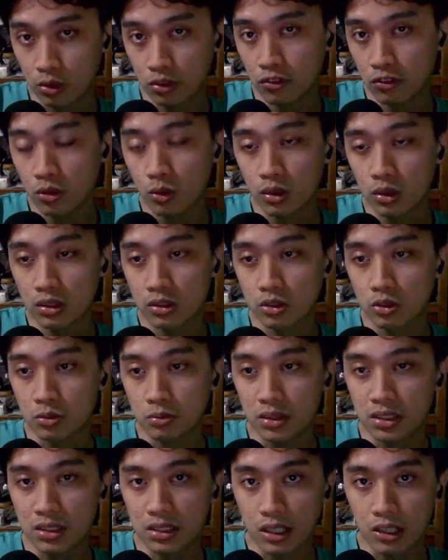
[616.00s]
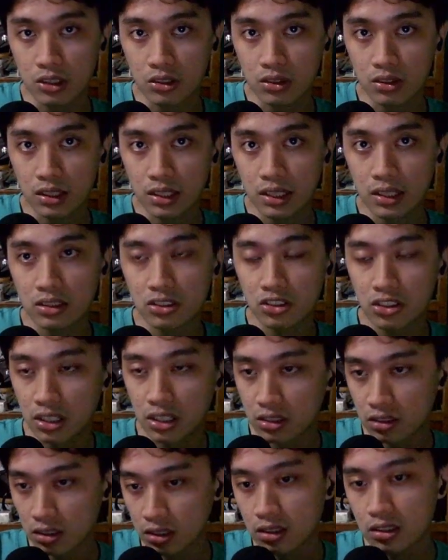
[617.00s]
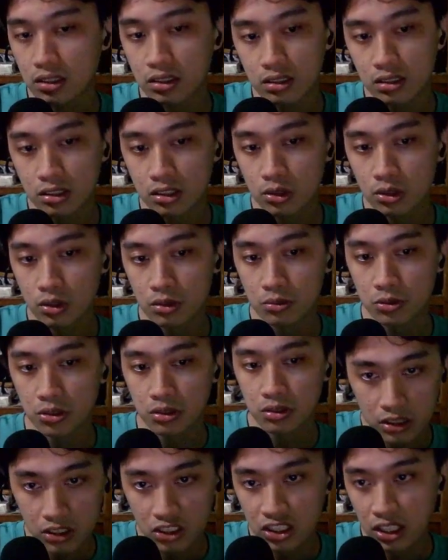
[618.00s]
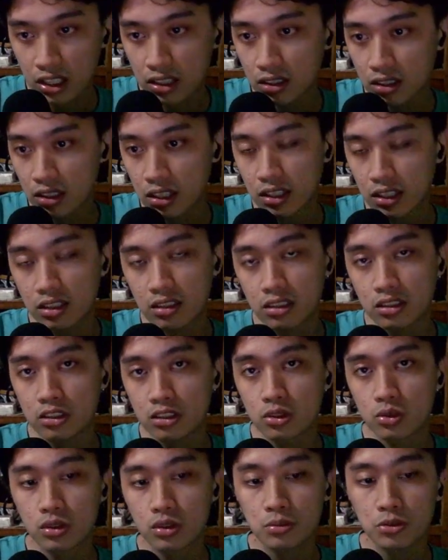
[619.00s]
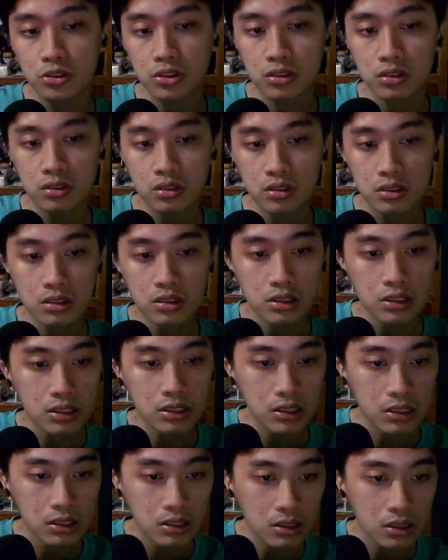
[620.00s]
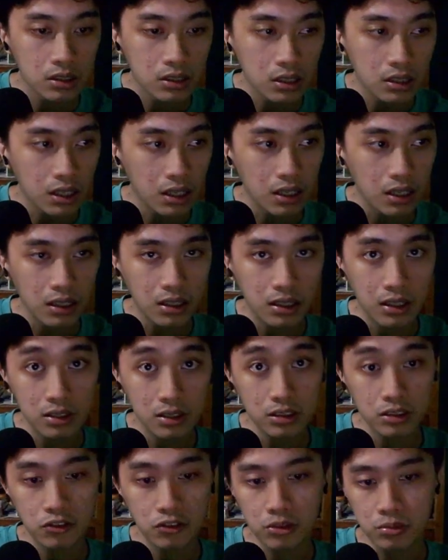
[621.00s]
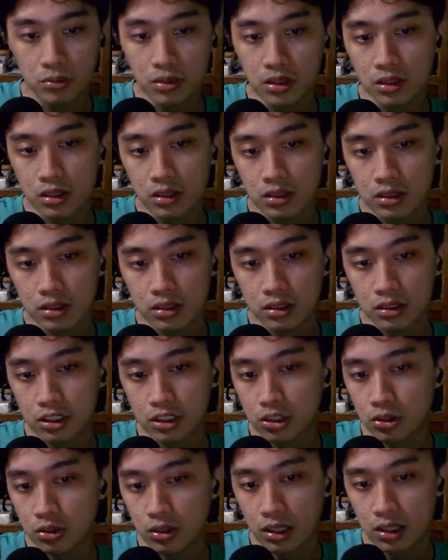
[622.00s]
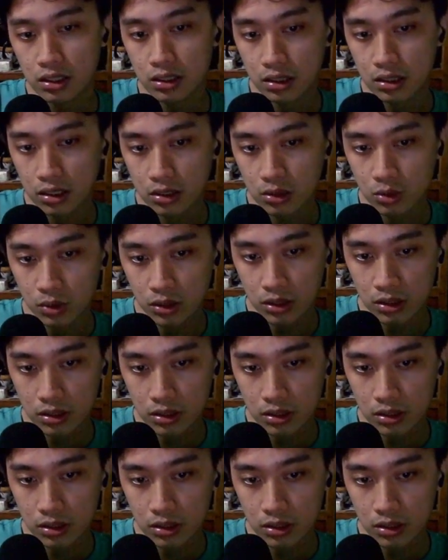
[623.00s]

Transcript: don't want to miss out on that, check the description, check the link in the descriptions. And that's it for me. See you guys next week.